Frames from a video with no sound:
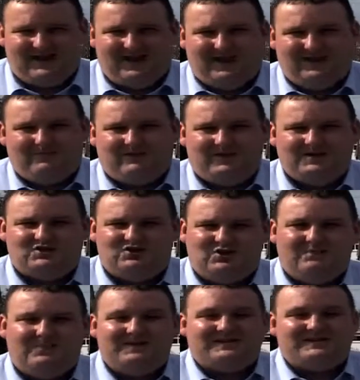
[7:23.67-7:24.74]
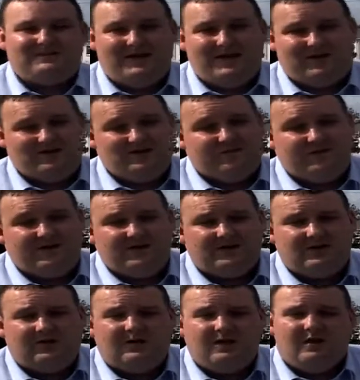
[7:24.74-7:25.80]
L plates should be displayed on your
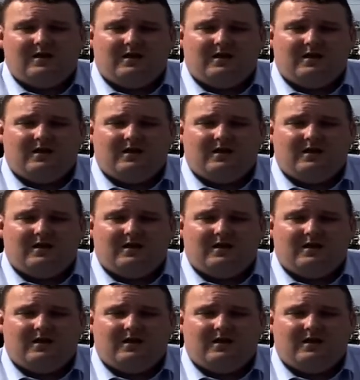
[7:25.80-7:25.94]
vehicle